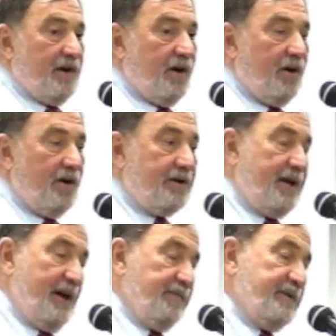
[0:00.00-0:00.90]
all
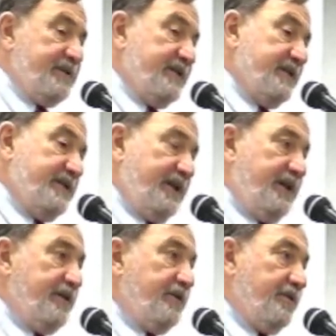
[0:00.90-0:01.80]
campuses
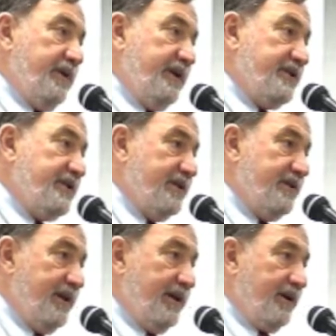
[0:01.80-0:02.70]
increase
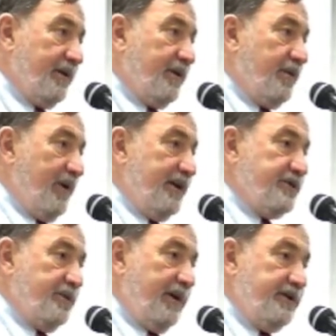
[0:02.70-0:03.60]
their
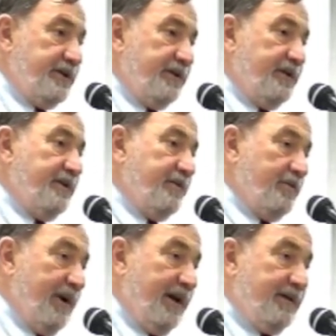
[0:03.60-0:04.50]
graduation
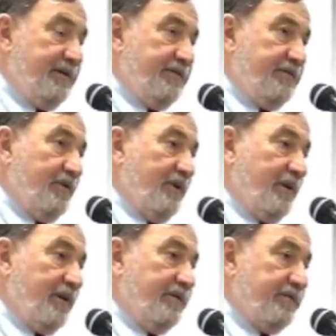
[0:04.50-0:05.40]
rate
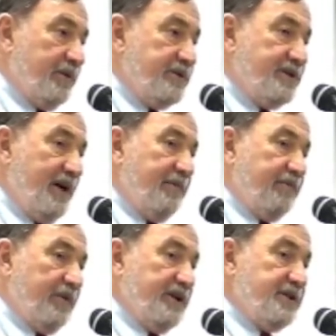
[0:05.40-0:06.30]
for first-time
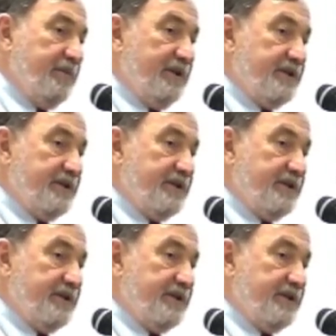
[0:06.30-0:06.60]
freshmen.